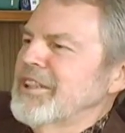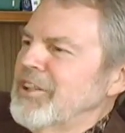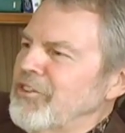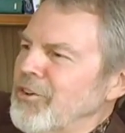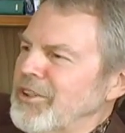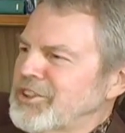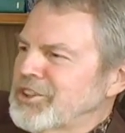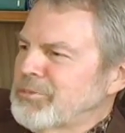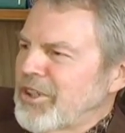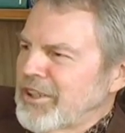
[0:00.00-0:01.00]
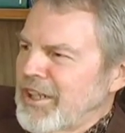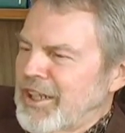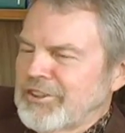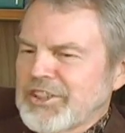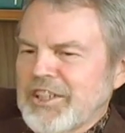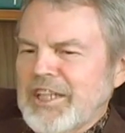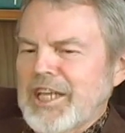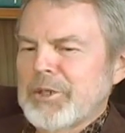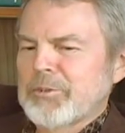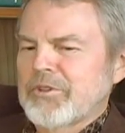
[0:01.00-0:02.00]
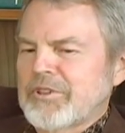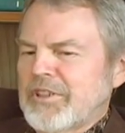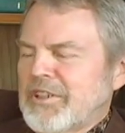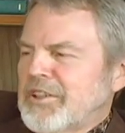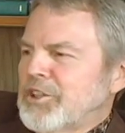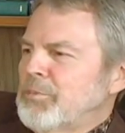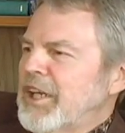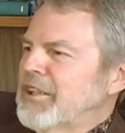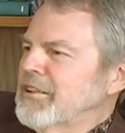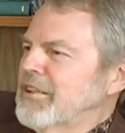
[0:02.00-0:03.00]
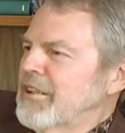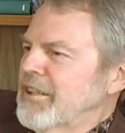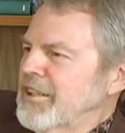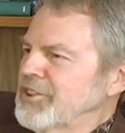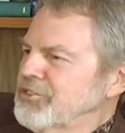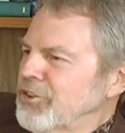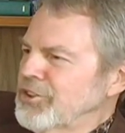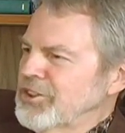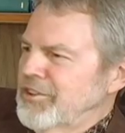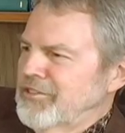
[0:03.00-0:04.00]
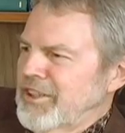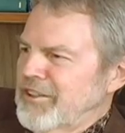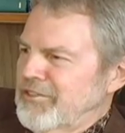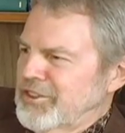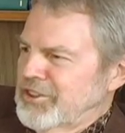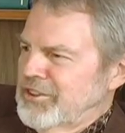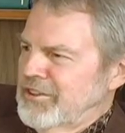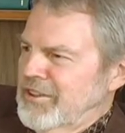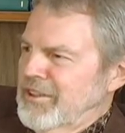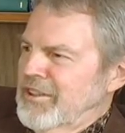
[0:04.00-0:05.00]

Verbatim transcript: even though he's a smart guy, he's unable to make his version of television